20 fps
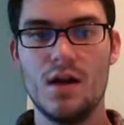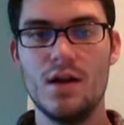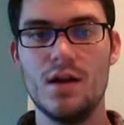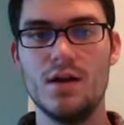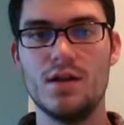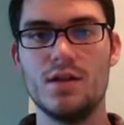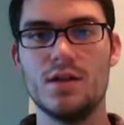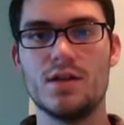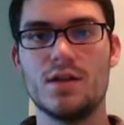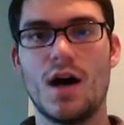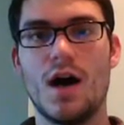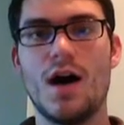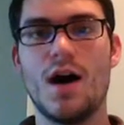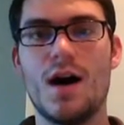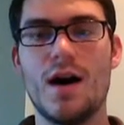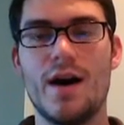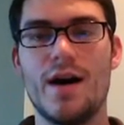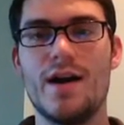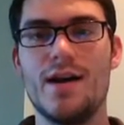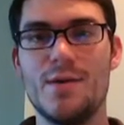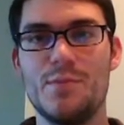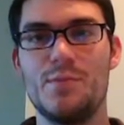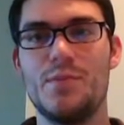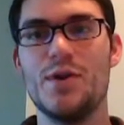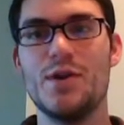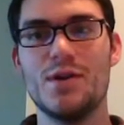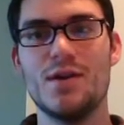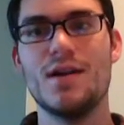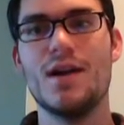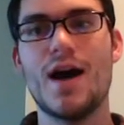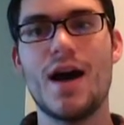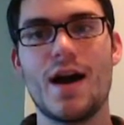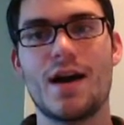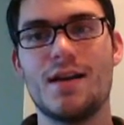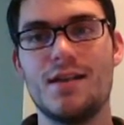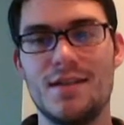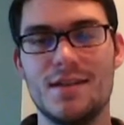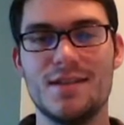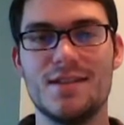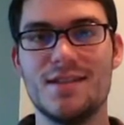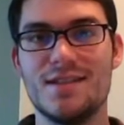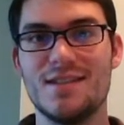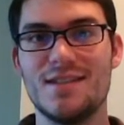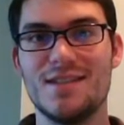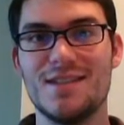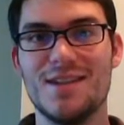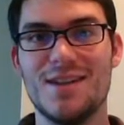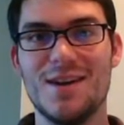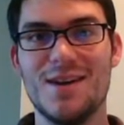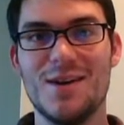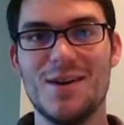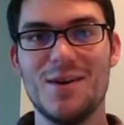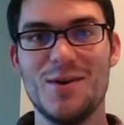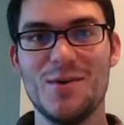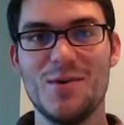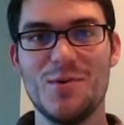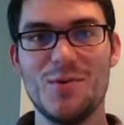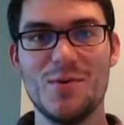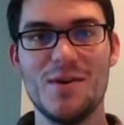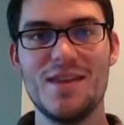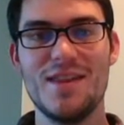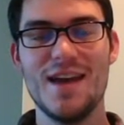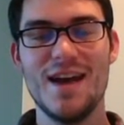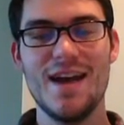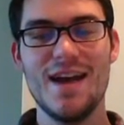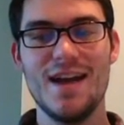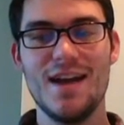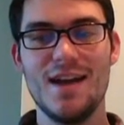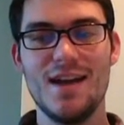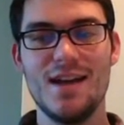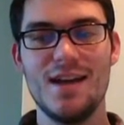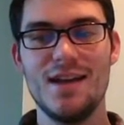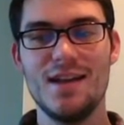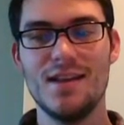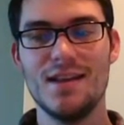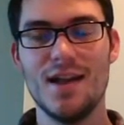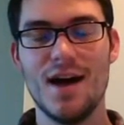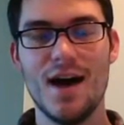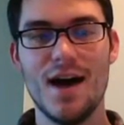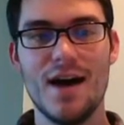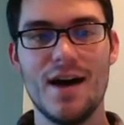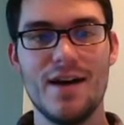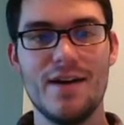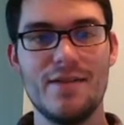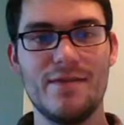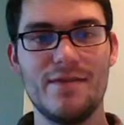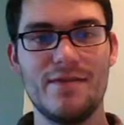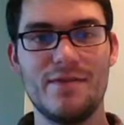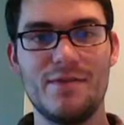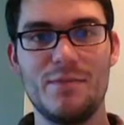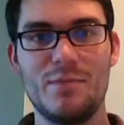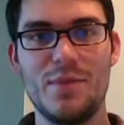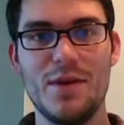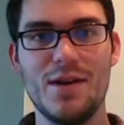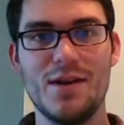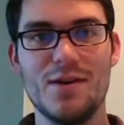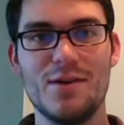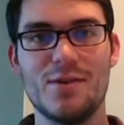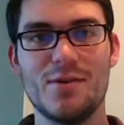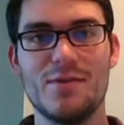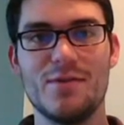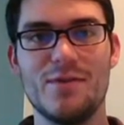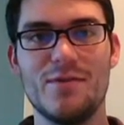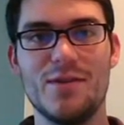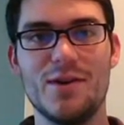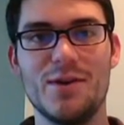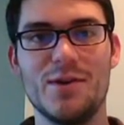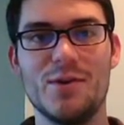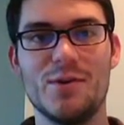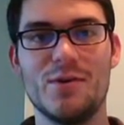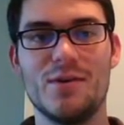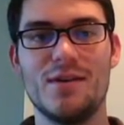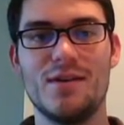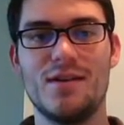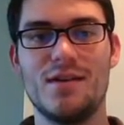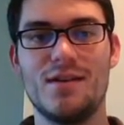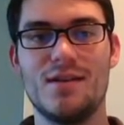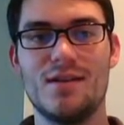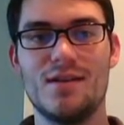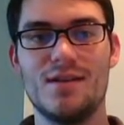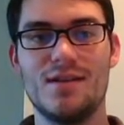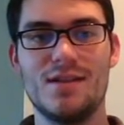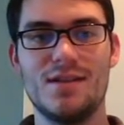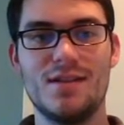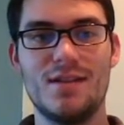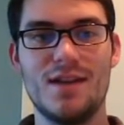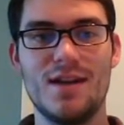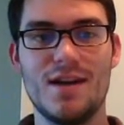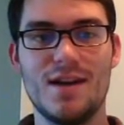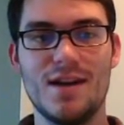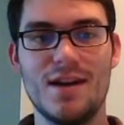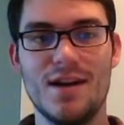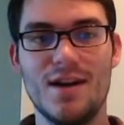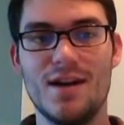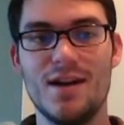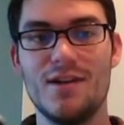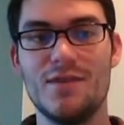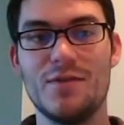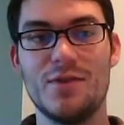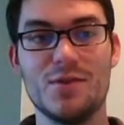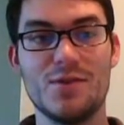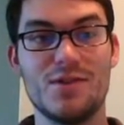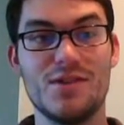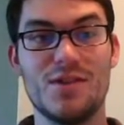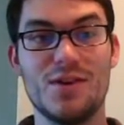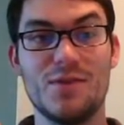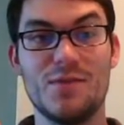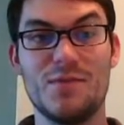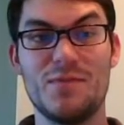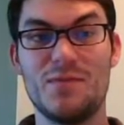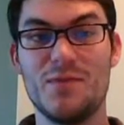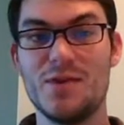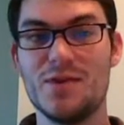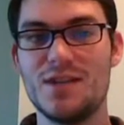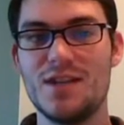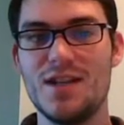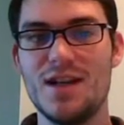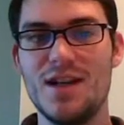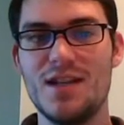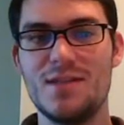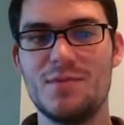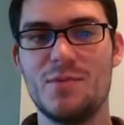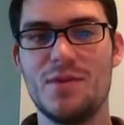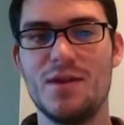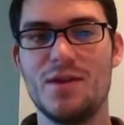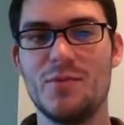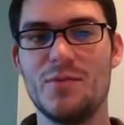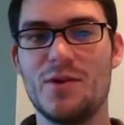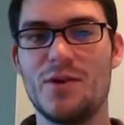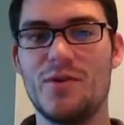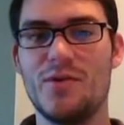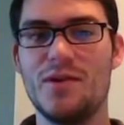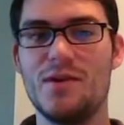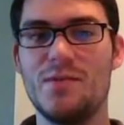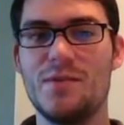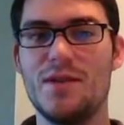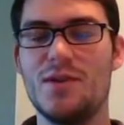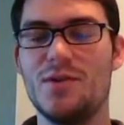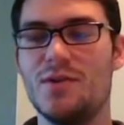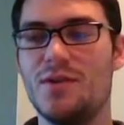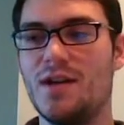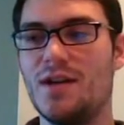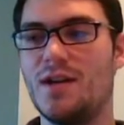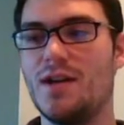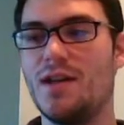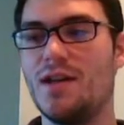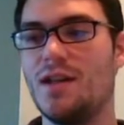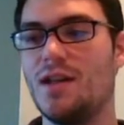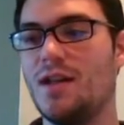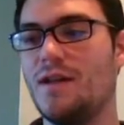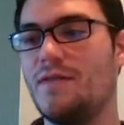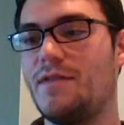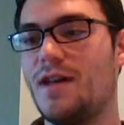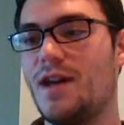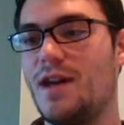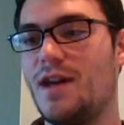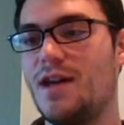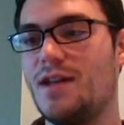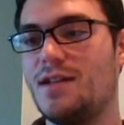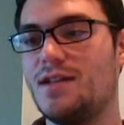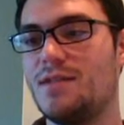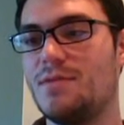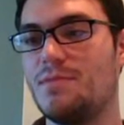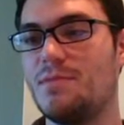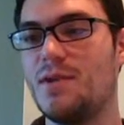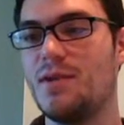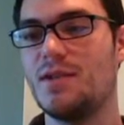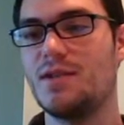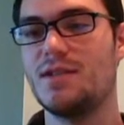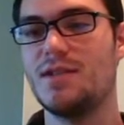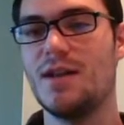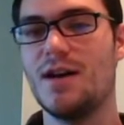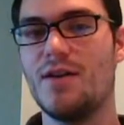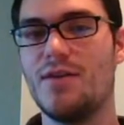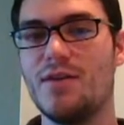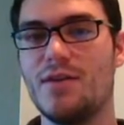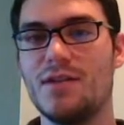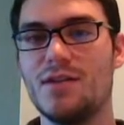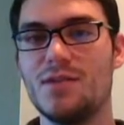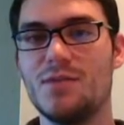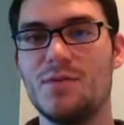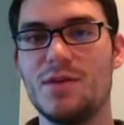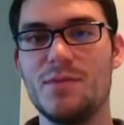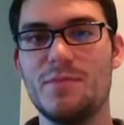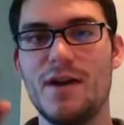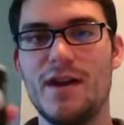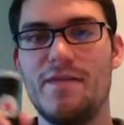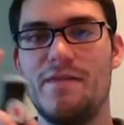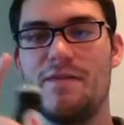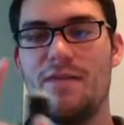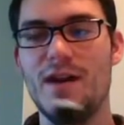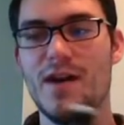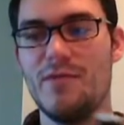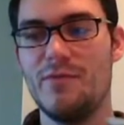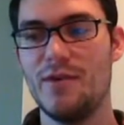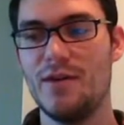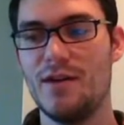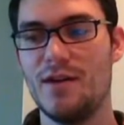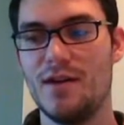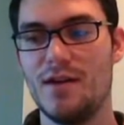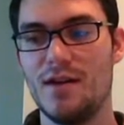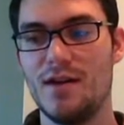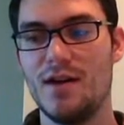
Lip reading: It is I, Beerlactus, with a live beer review. Yay! For today's beer, we're going to be doing Left Hand Milk Stout. This is one of my favorite